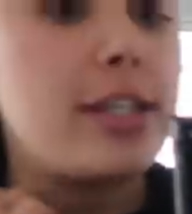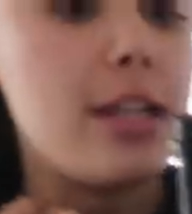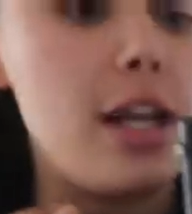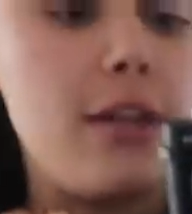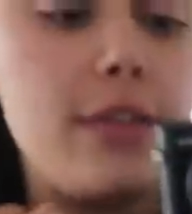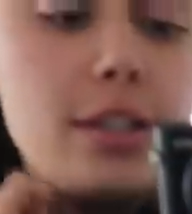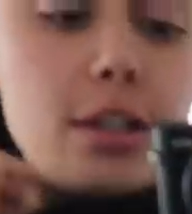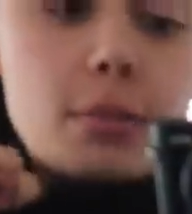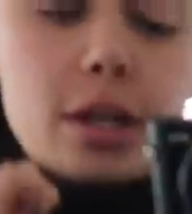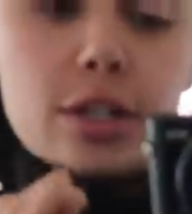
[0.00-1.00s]
reason I love it
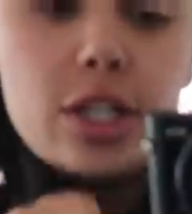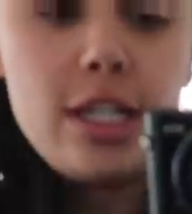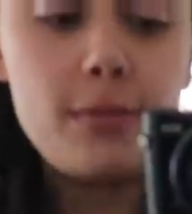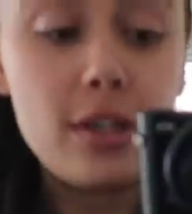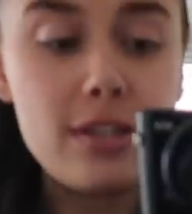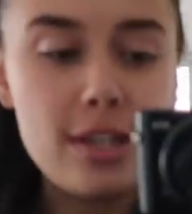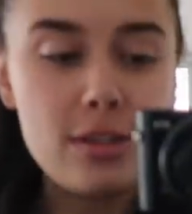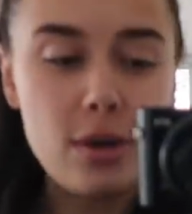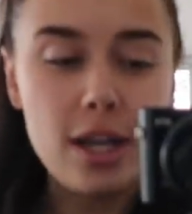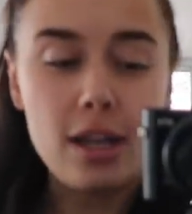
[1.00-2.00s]
so much is because it
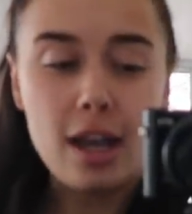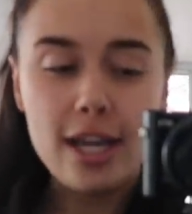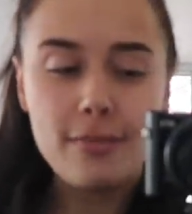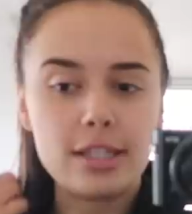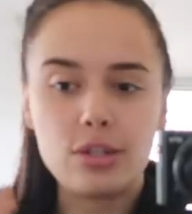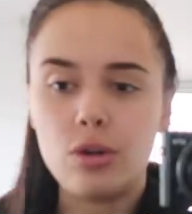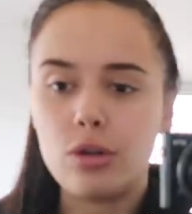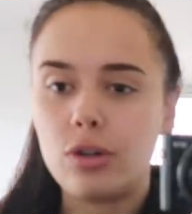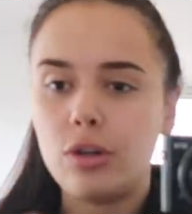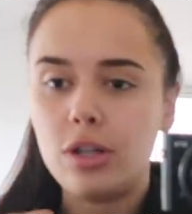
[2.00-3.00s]
is quite light. It's
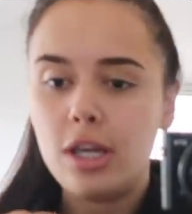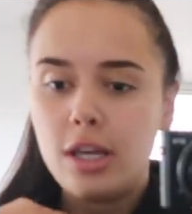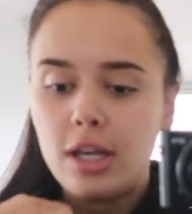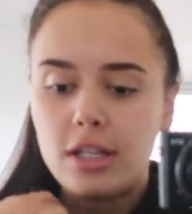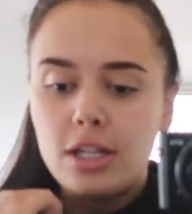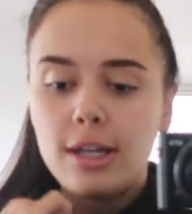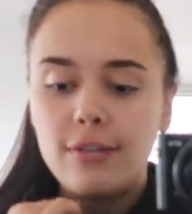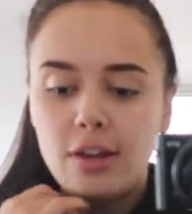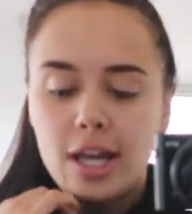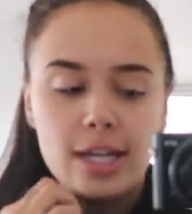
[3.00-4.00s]
not got a ton
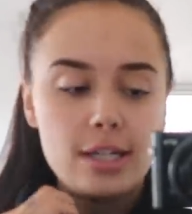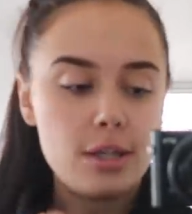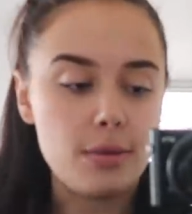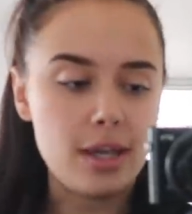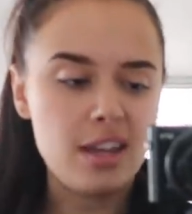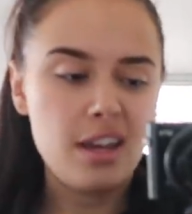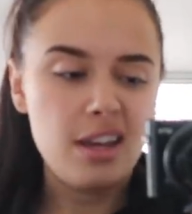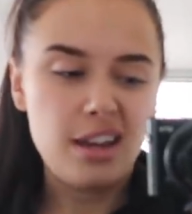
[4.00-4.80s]
of lining to it.